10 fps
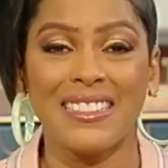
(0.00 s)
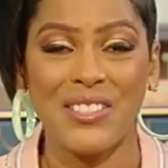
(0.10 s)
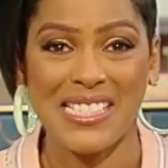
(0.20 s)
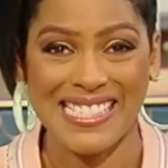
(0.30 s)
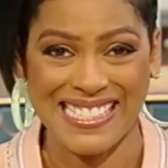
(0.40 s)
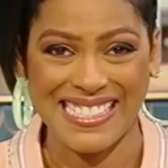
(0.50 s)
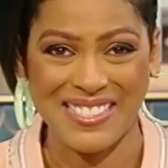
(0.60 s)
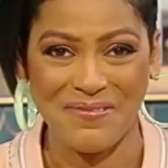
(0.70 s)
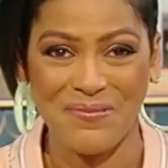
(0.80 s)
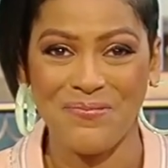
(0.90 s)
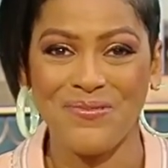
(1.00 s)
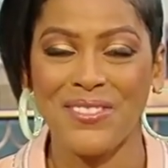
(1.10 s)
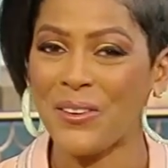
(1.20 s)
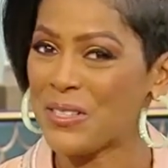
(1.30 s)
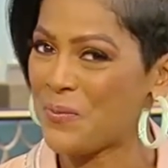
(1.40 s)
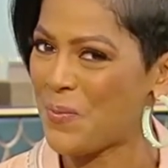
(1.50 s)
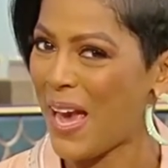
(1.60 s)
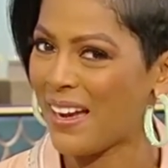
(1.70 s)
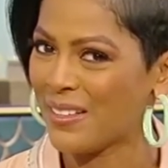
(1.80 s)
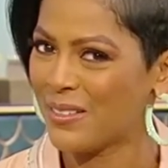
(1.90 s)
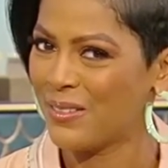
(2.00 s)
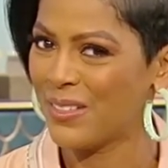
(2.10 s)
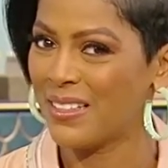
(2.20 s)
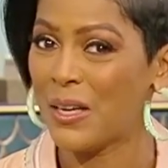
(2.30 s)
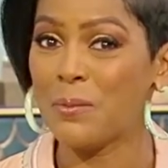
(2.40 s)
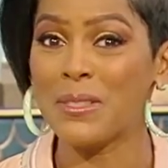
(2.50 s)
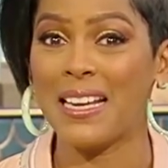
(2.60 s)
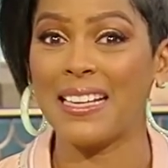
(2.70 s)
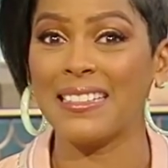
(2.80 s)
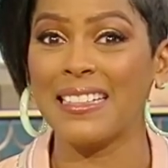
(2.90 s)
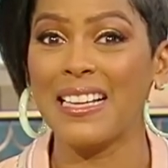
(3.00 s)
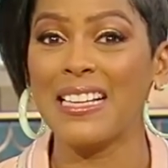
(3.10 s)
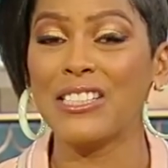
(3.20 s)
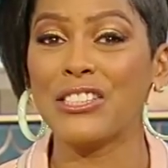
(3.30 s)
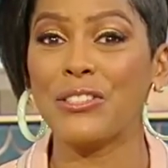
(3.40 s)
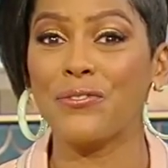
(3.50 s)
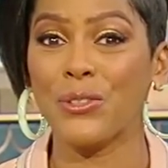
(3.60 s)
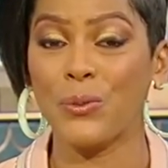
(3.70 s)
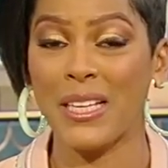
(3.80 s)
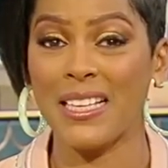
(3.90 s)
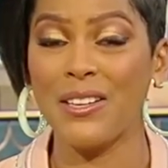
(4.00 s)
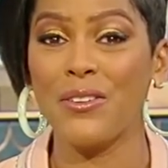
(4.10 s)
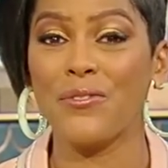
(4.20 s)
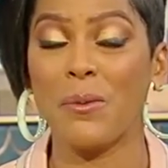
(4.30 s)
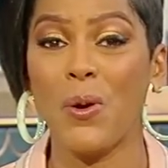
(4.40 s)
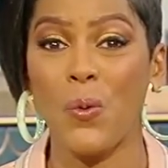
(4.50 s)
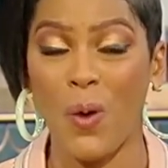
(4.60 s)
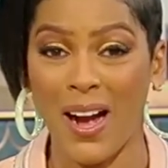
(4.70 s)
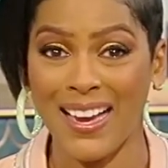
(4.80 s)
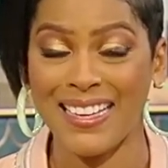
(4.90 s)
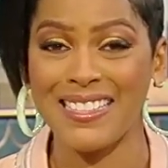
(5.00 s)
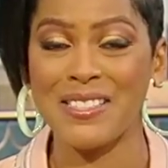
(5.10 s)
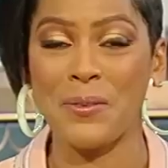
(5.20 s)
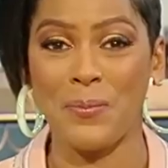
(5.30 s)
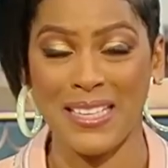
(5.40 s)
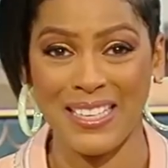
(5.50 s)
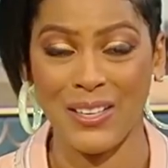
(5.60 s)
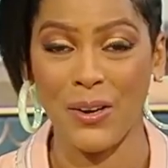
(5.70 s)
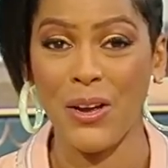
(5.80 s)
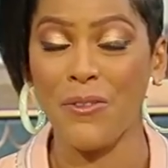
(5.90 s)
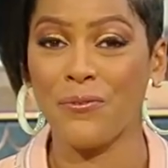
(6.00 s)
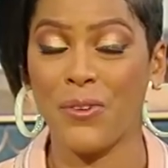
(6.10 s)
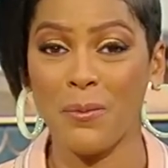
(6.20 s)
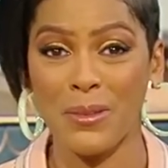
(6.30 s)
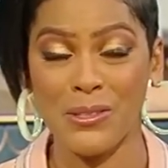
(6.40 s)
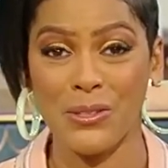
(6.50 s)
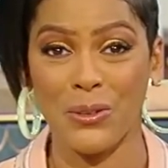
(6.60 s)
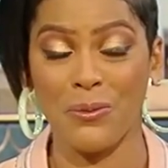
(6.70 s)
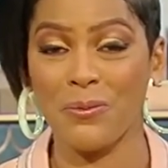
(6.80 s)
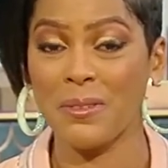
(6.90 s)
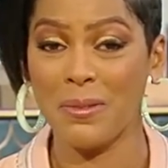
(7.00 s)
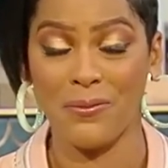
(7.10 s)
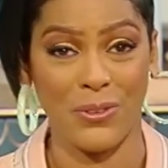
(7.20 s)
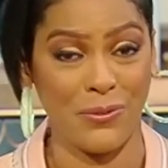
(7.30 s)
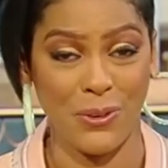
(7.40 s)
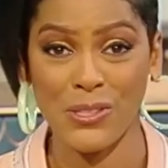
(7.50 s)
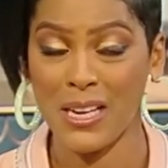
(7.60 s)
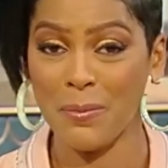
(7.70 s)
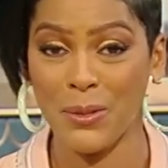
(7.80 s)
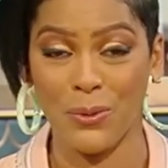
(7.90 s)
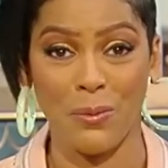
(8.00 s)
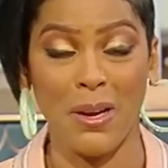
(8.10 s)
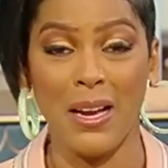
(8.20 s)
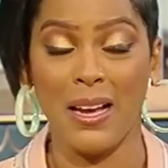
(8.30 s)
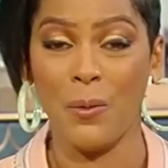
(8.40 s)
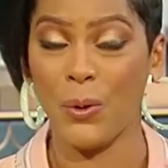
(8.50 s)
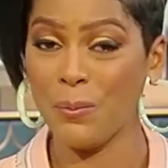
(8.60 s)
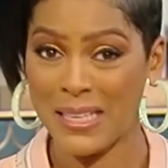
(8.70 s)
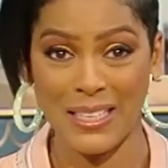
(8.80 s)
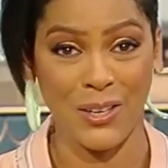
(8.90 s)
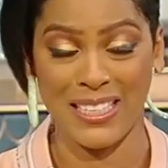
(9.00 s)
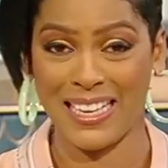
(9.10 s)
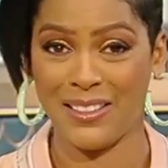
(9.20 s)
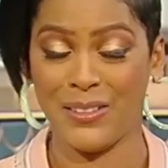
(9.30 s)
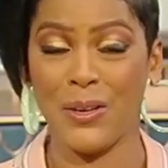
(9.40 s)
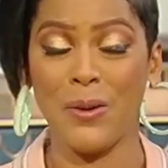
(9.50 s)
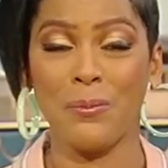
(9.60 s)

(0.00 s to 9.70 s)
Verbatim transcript: Christine, though, is back with an update. She flew in from Hawaii to be here from the Zoom for the first time in the room. We're meeting her together.